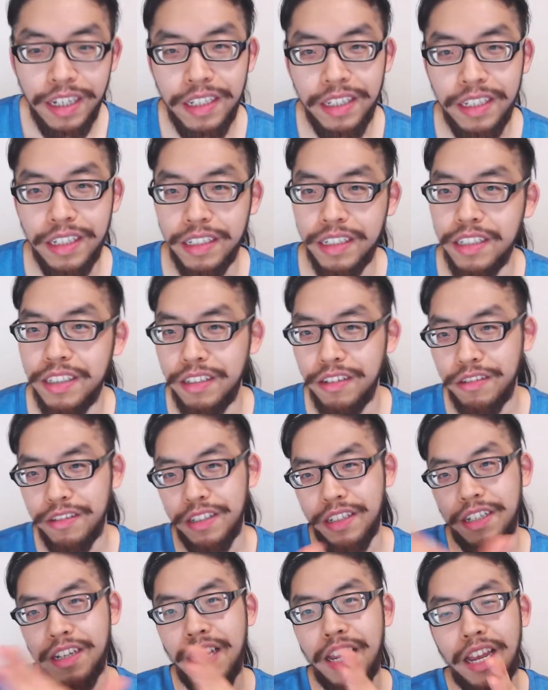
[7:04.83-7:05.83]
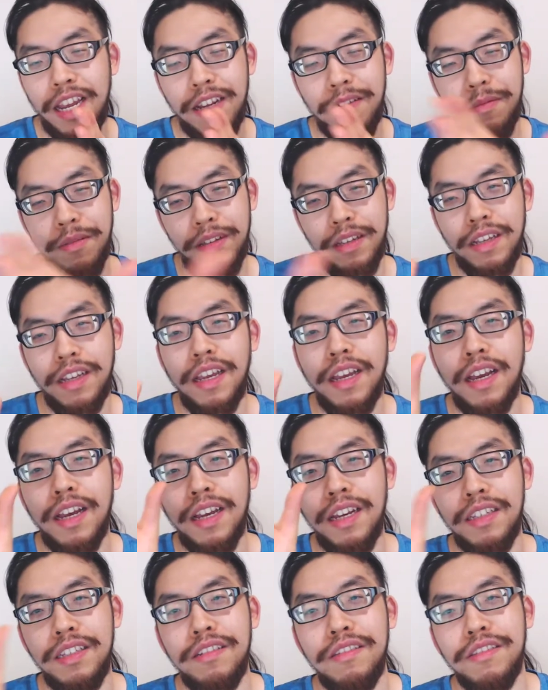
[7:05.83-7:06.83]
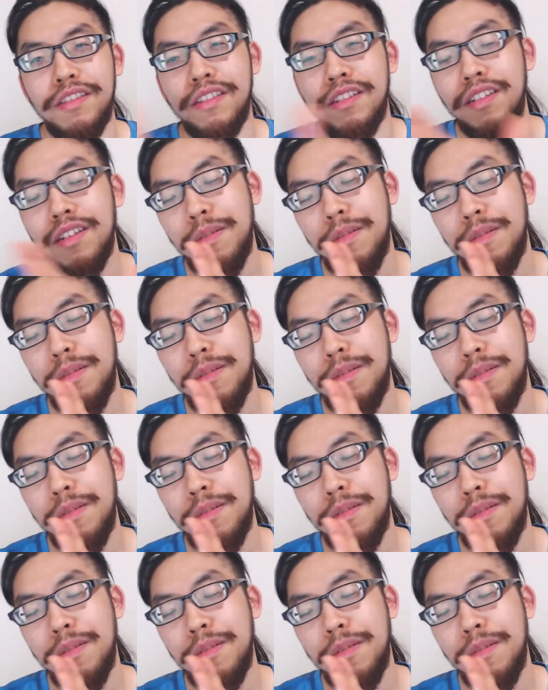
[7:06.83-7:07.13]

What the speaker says: Yeah, because there's there's a